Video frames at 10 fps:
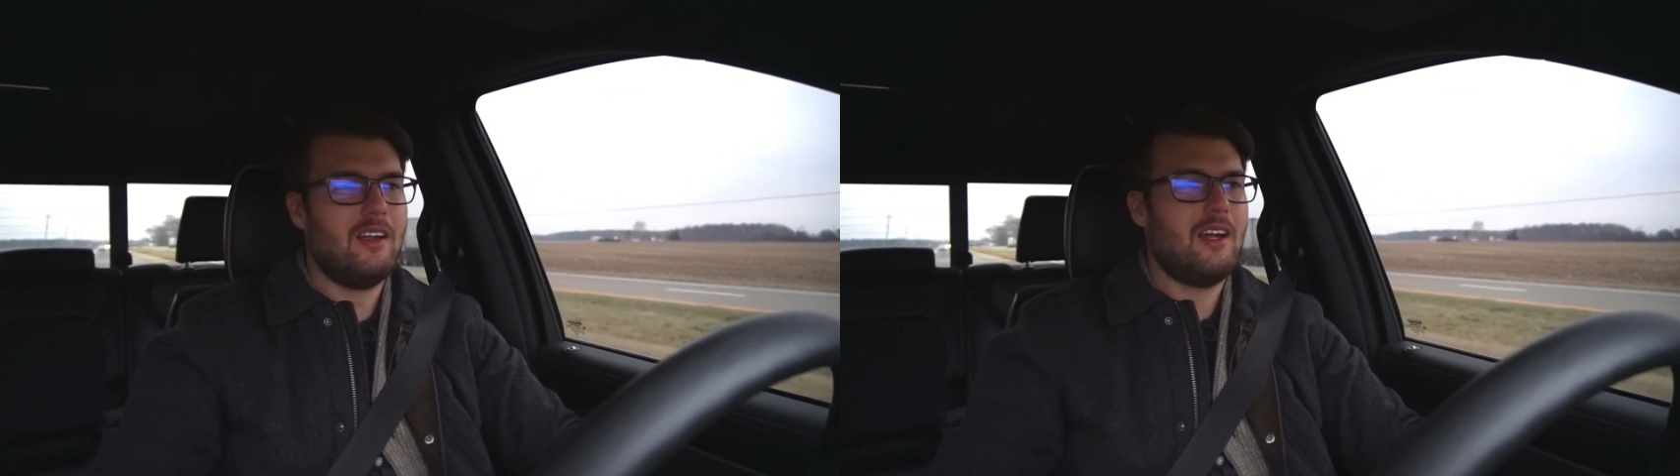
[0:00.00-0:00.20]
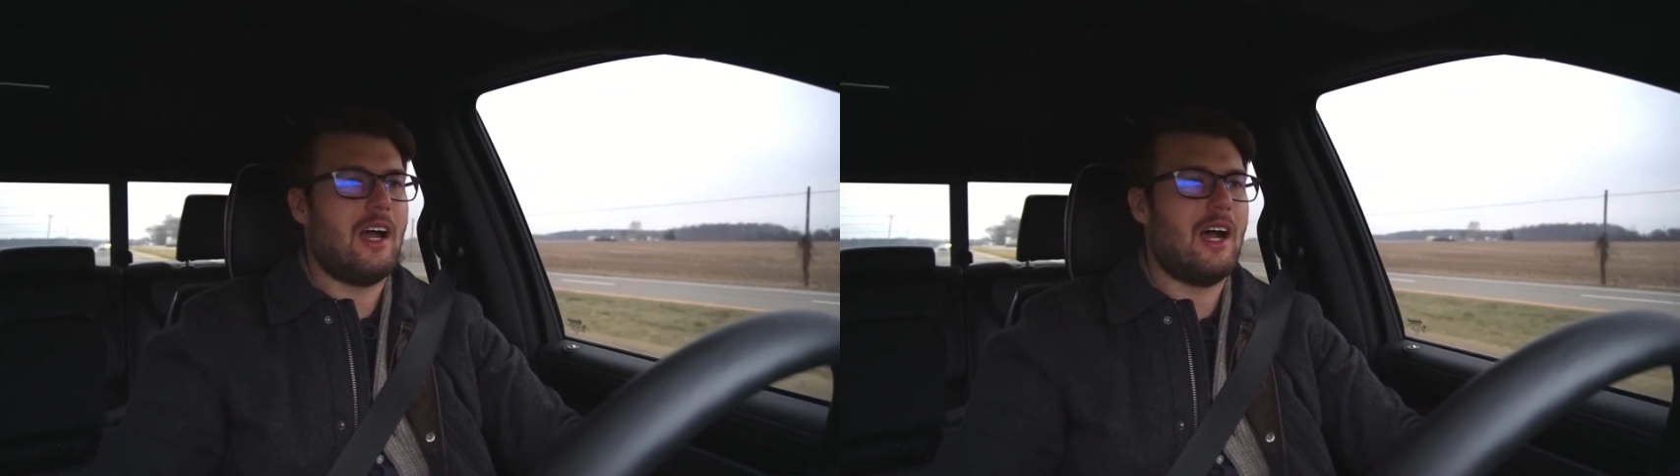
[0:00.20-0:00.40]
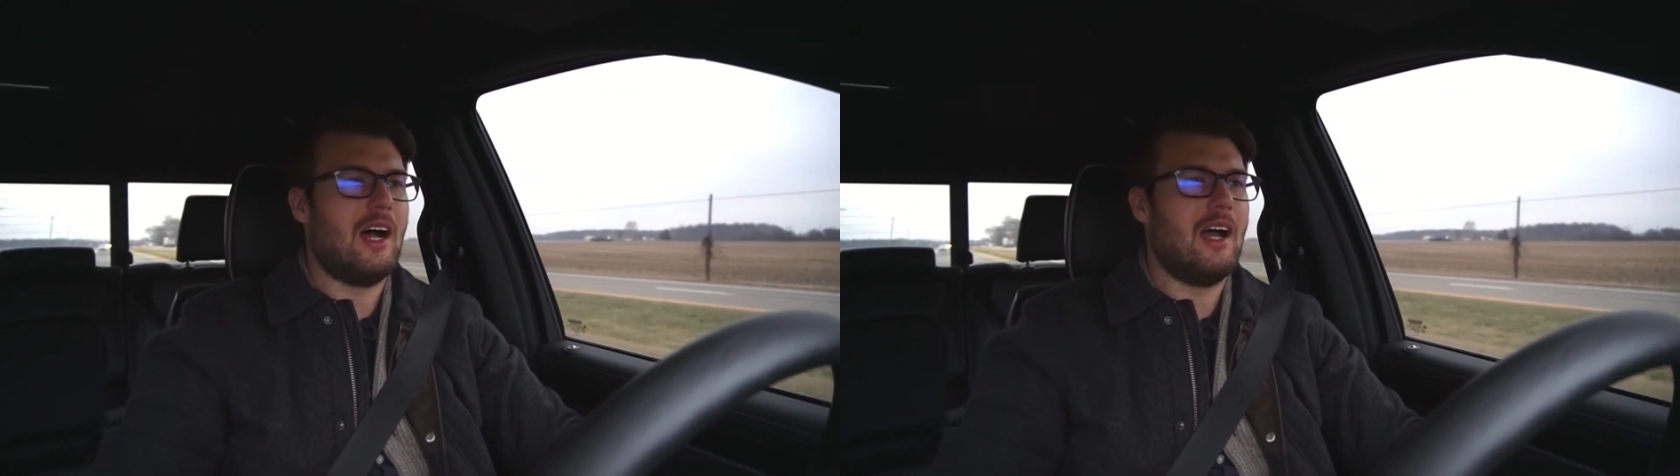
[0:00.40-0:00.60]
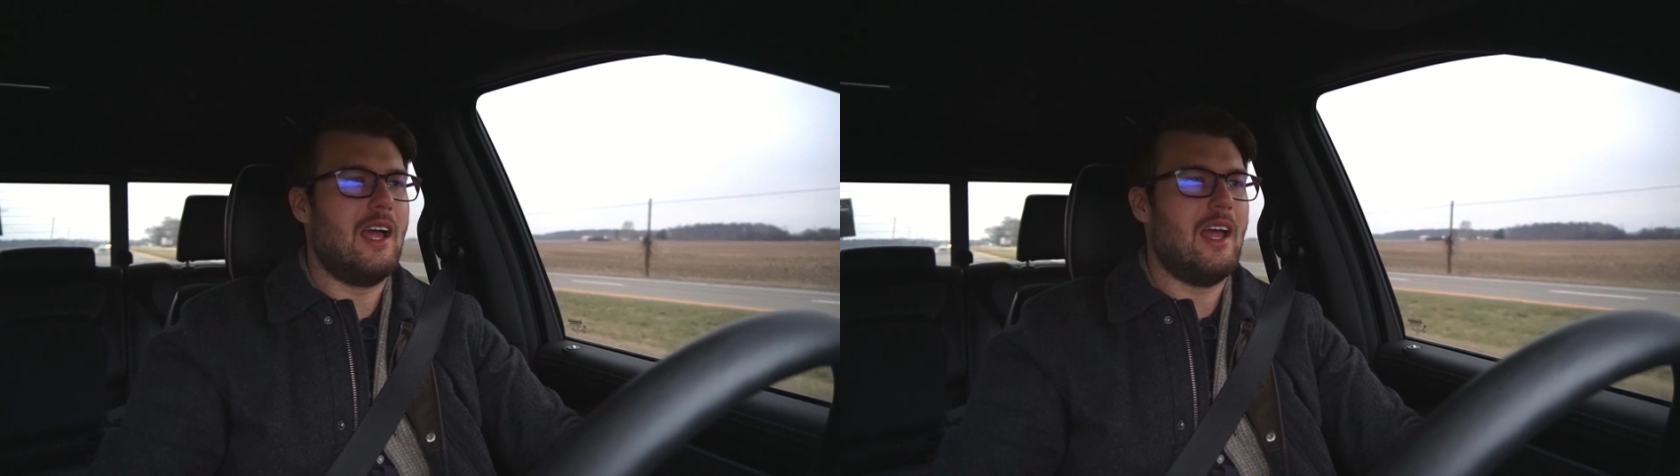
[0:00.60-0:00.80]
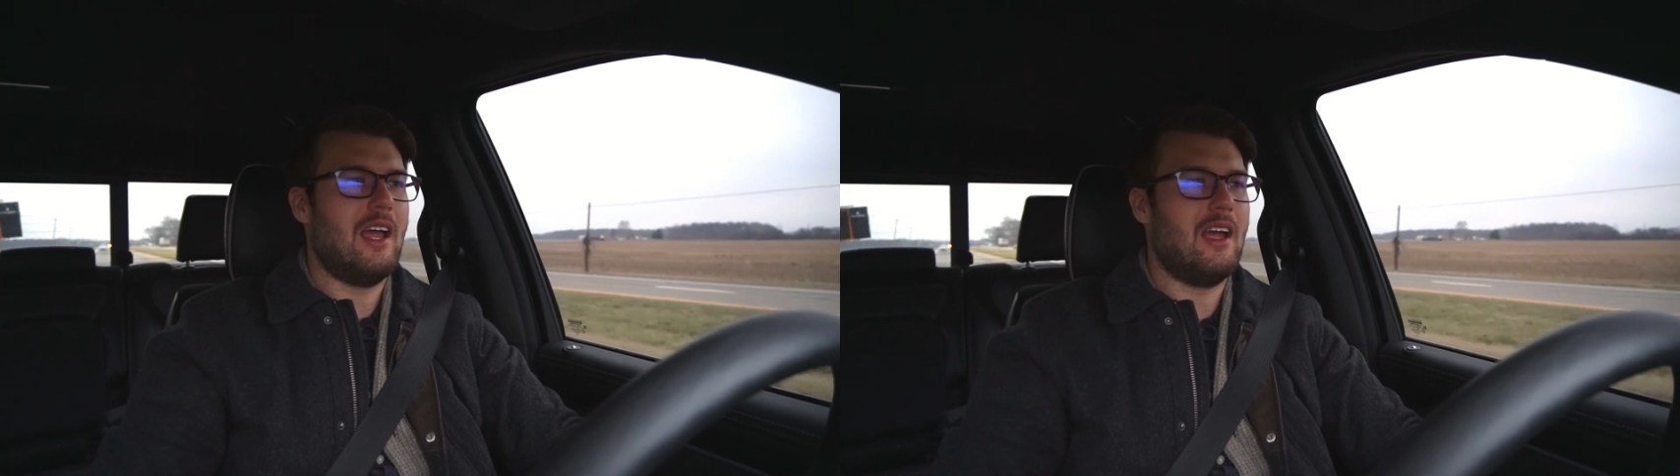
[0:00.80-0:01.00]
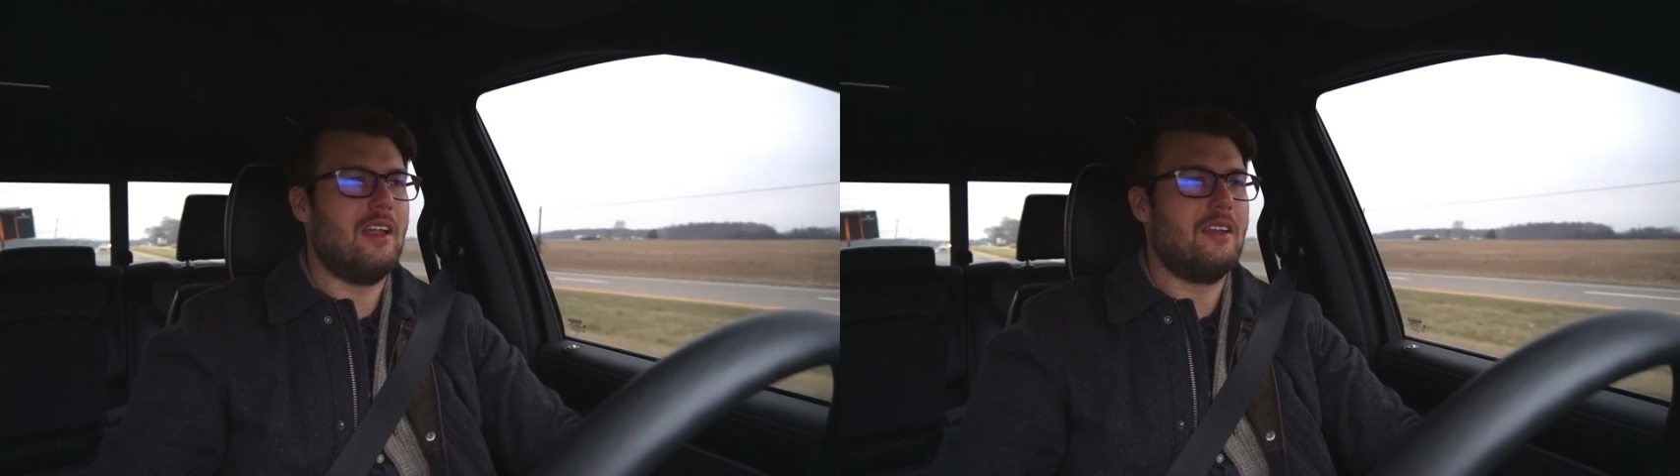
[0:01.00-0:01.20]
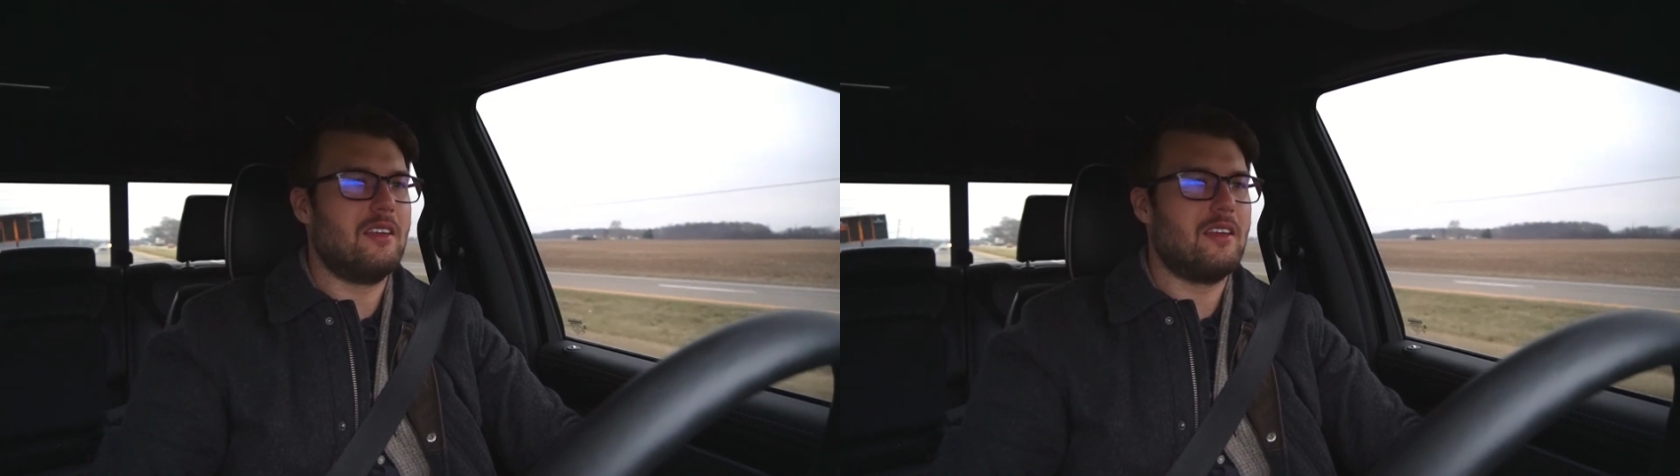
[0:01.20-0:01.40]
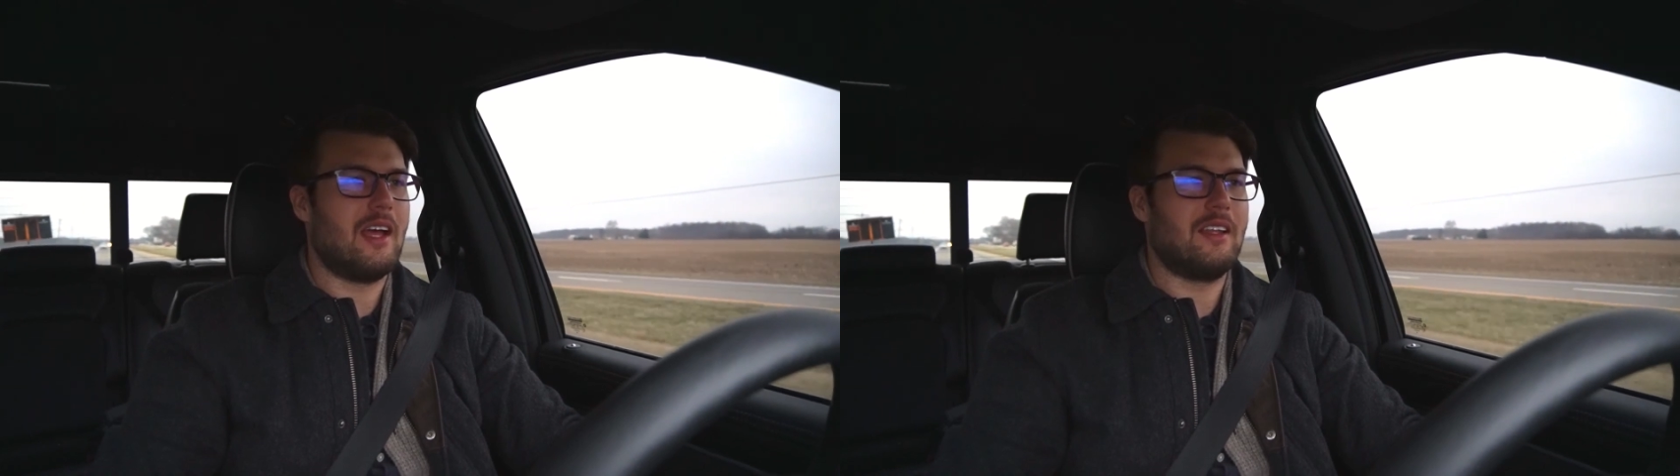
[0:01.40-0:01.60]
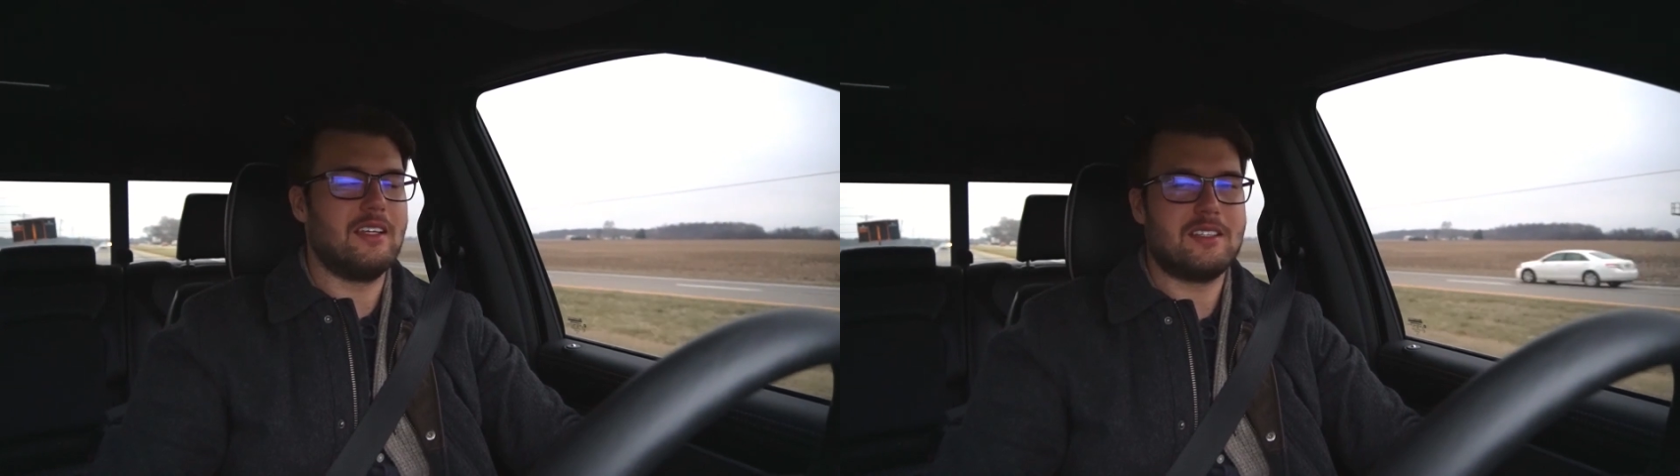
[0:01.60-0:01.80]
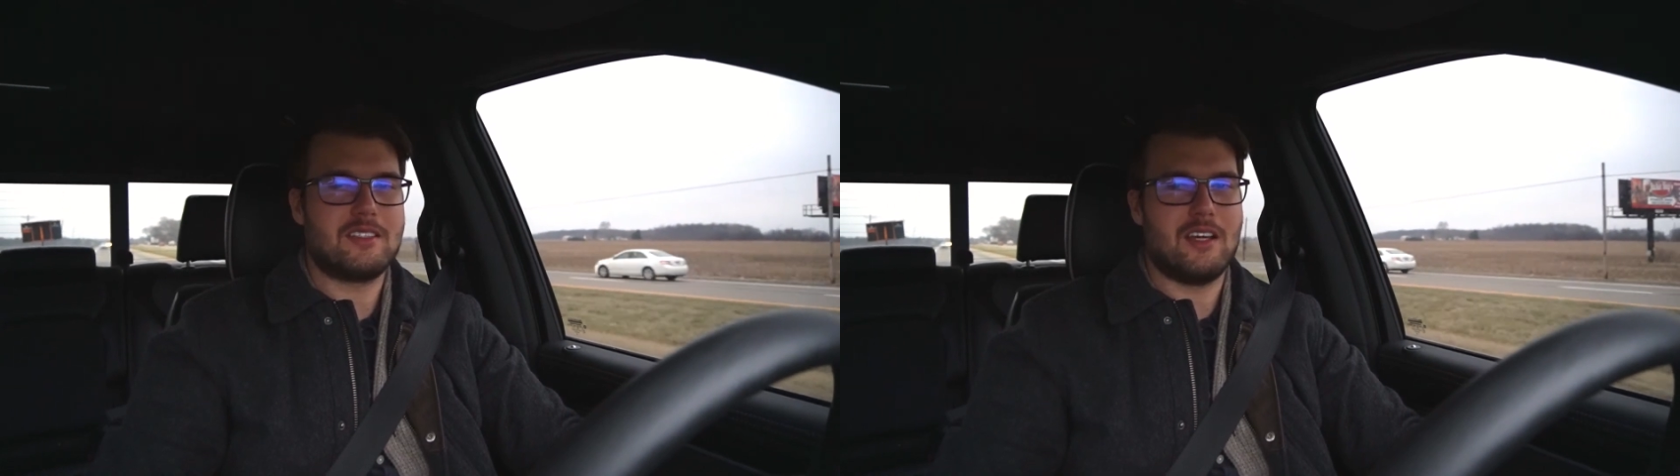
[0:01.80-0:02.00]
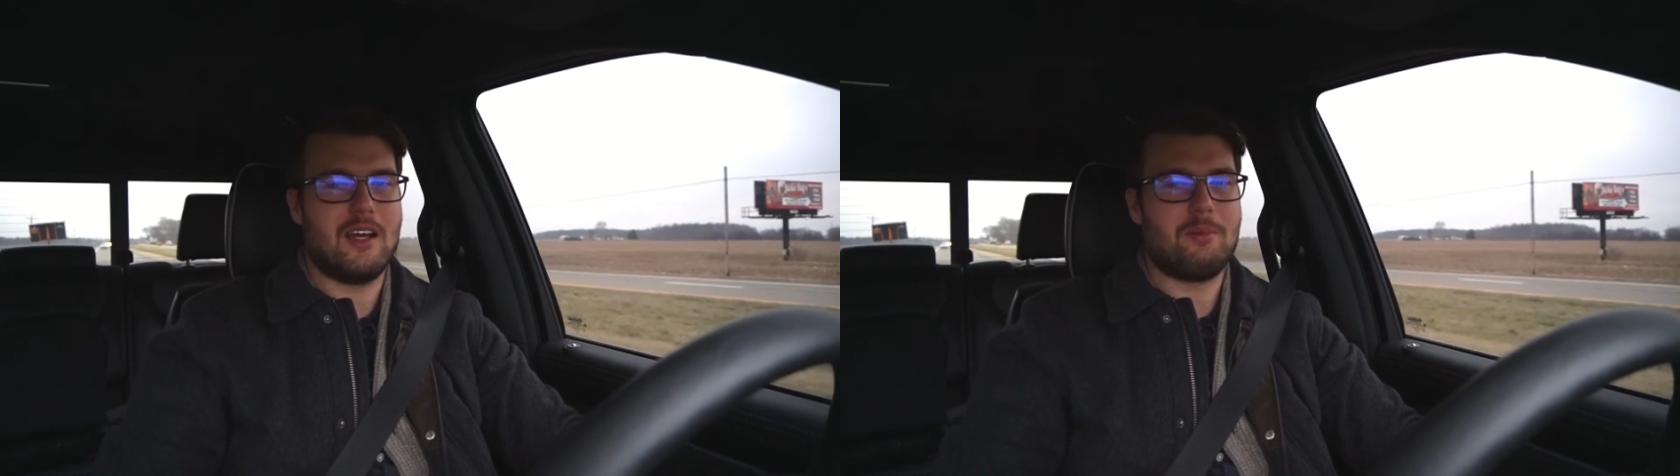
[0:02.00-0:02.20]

and at least